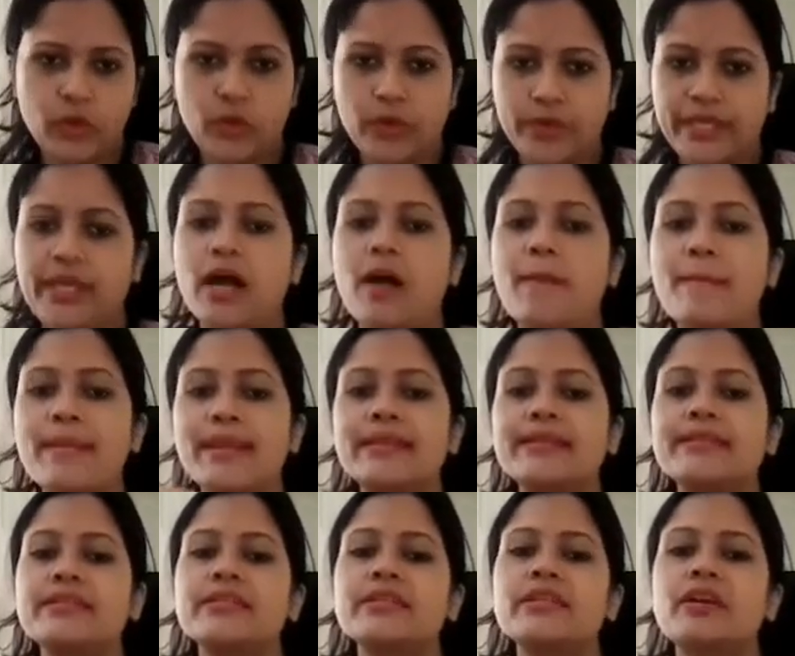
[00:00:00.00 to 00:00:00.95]
Okay, a
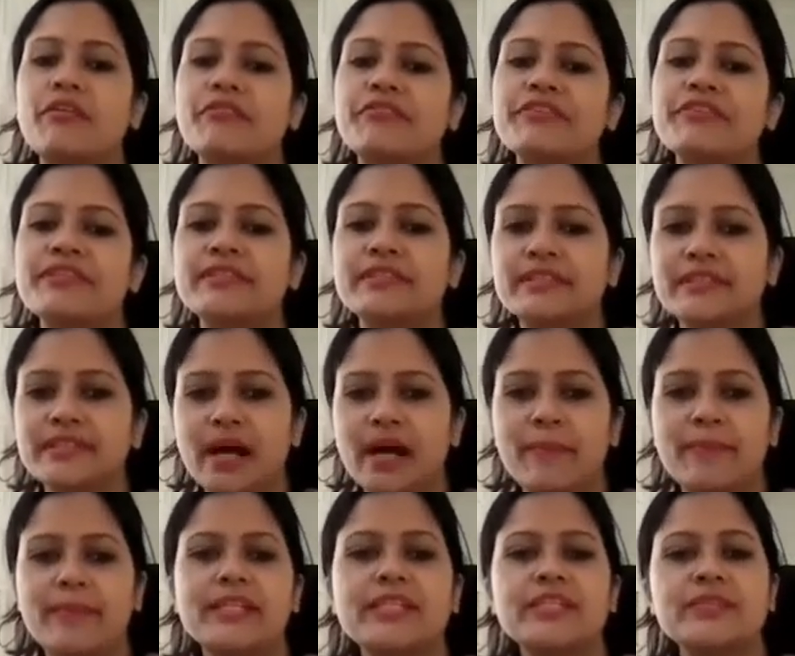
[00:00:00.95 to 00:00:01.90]
military officer
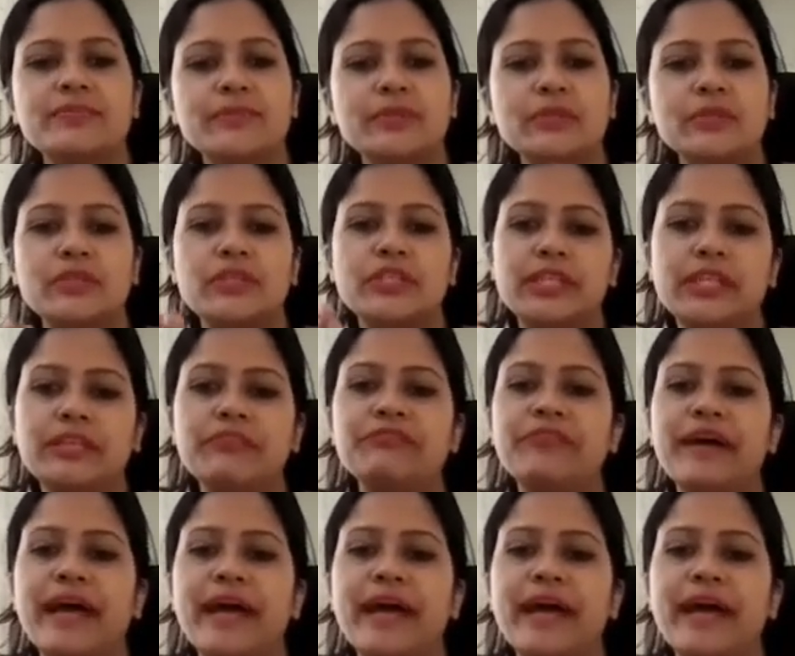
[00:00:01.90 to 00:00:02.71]
commits mutiny